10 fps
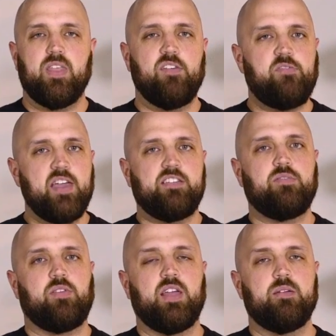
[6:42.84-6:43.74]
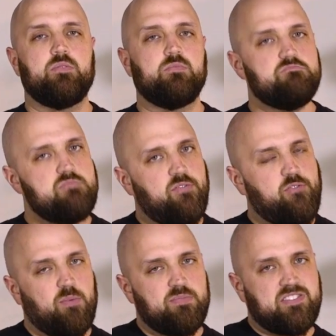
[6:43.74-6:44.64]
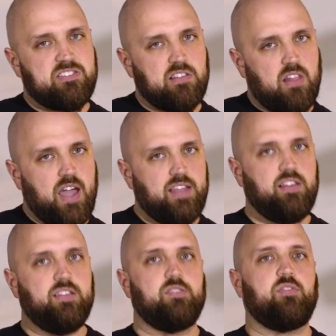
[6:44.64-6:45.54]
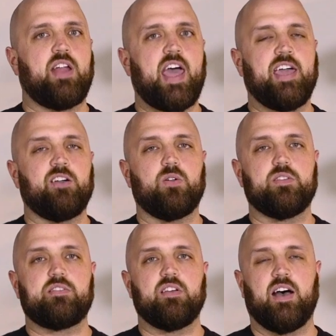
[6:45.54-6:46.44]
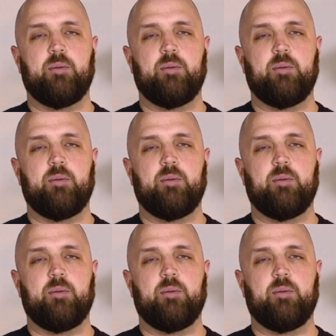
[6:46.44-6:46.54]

effectively from slightly different angles,